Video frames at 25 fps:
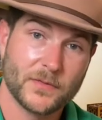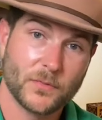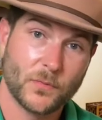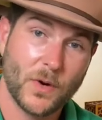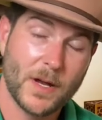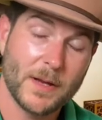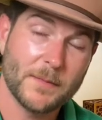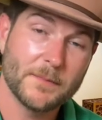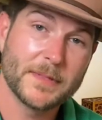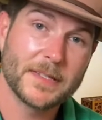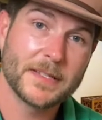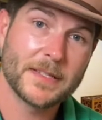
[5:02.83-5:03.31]

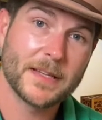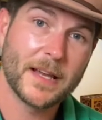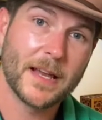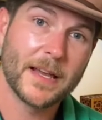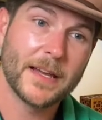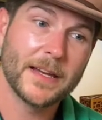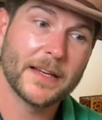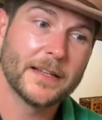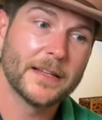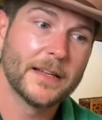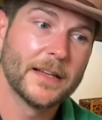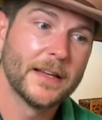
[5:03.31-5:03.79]

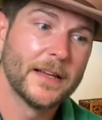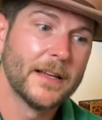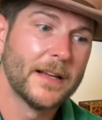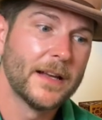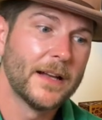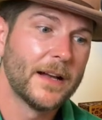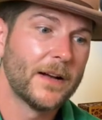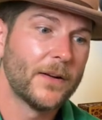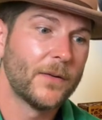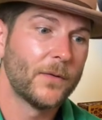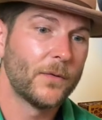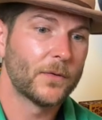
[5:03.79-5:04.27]
website
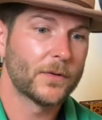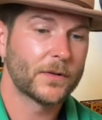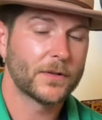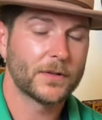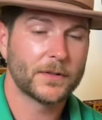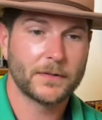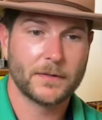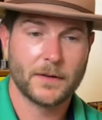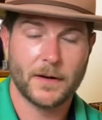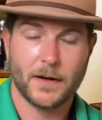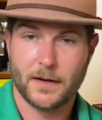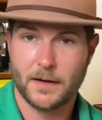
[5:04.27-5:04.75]

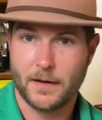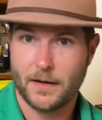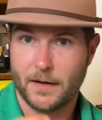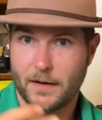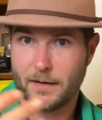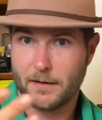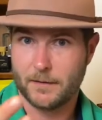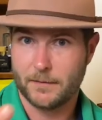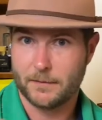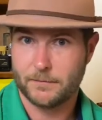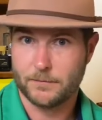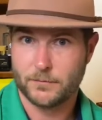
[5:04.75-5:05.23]
or
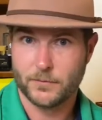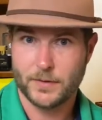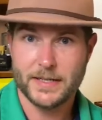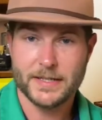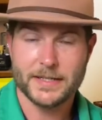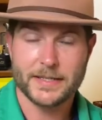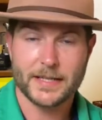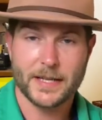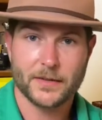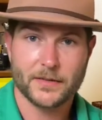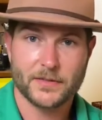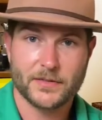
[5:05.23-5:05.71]
a
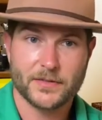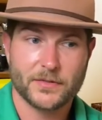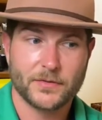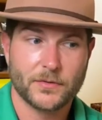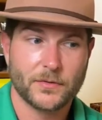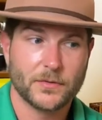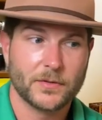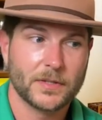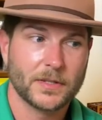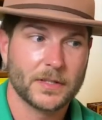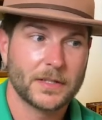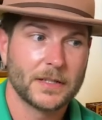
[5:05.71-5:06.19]
retail
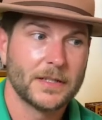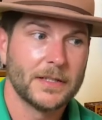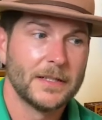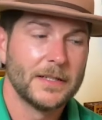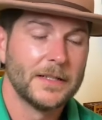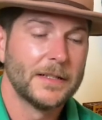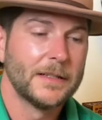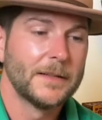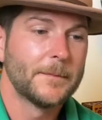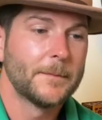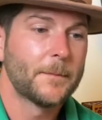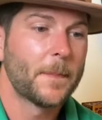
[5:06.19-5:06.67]
store,
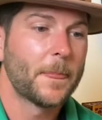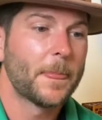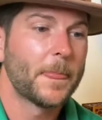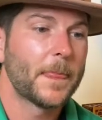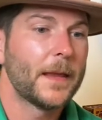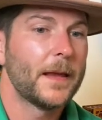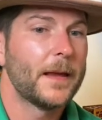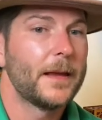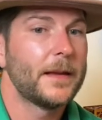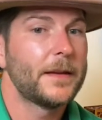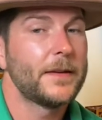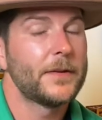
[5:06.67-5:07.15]

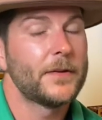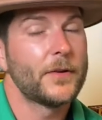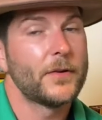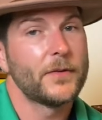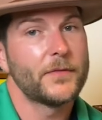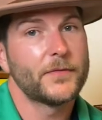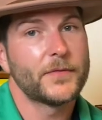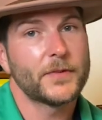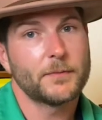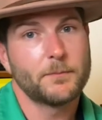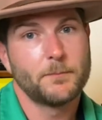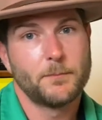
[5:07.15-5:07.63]
you know,
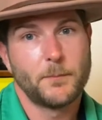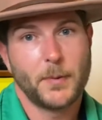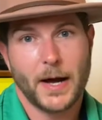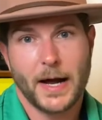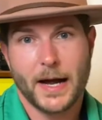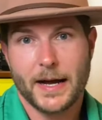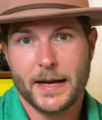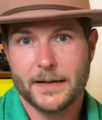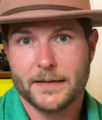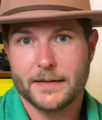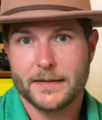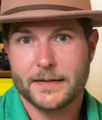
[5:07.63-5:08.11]
if you're
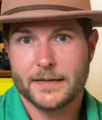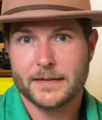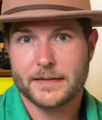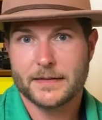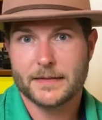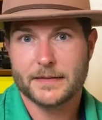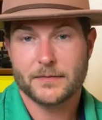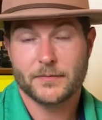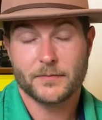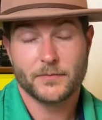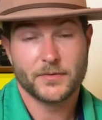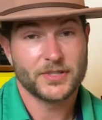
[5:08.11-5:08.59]
buying
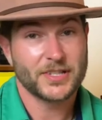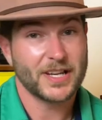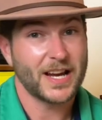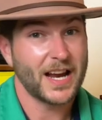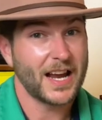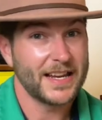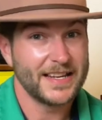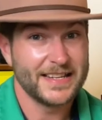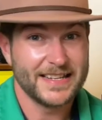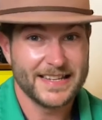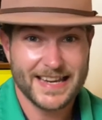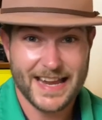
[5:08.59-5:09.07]
this, which
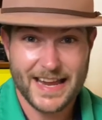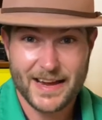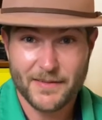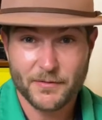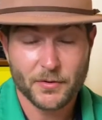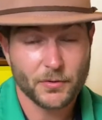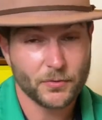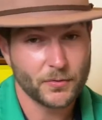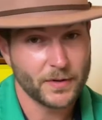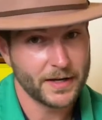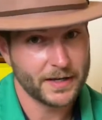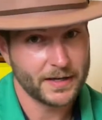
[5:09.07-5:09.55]
I
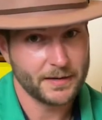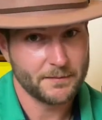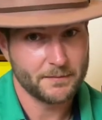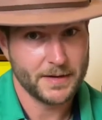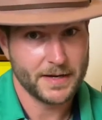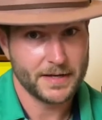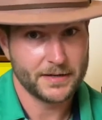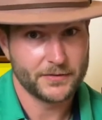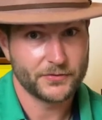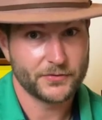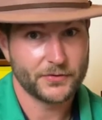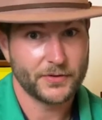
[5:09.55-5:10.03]
never
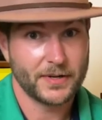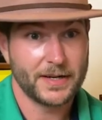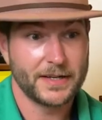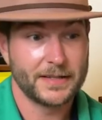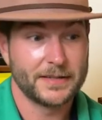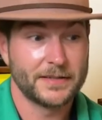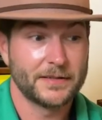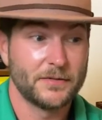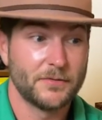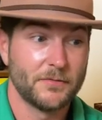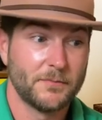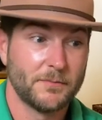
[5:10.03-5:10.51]
recommend
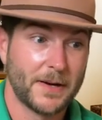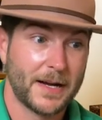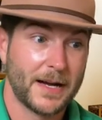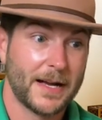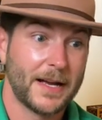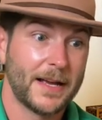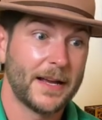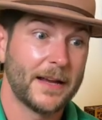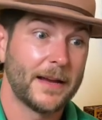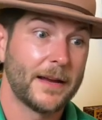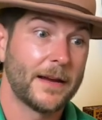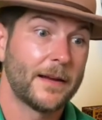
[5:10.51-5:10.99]
trying to
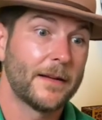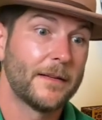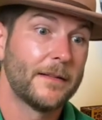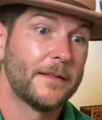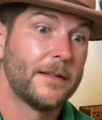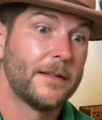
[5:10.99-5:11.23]
buy